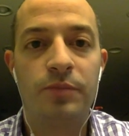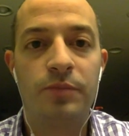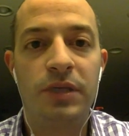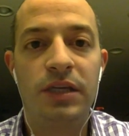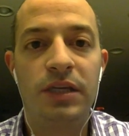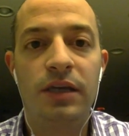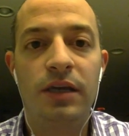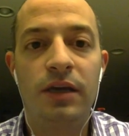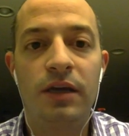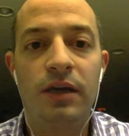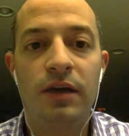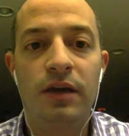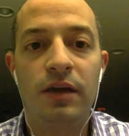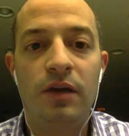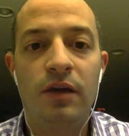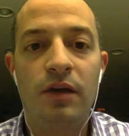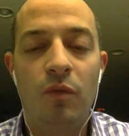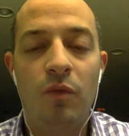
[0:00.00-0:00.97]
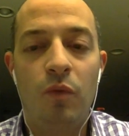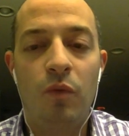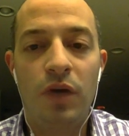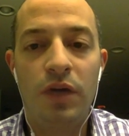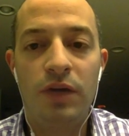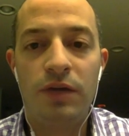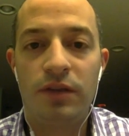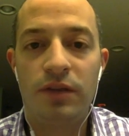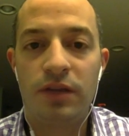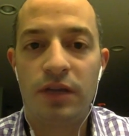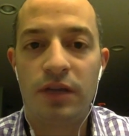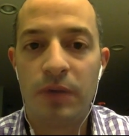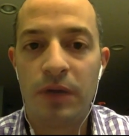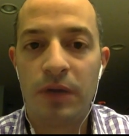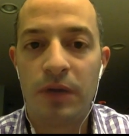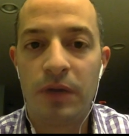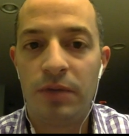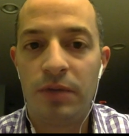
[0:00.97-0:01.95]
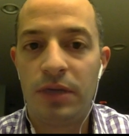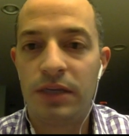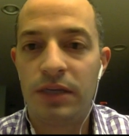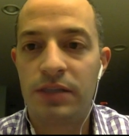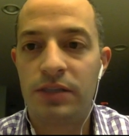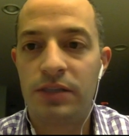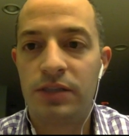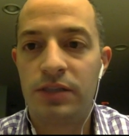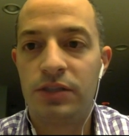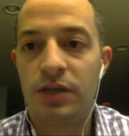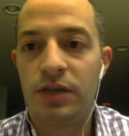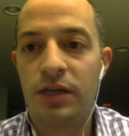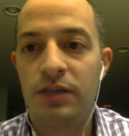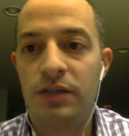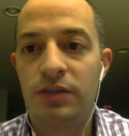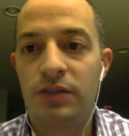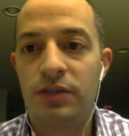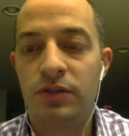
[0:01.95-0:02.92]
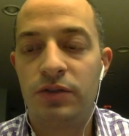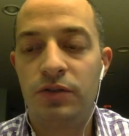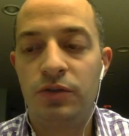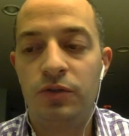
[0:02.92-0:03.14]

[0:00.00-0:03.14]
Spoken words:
Pete, what do you think about him against the Giants,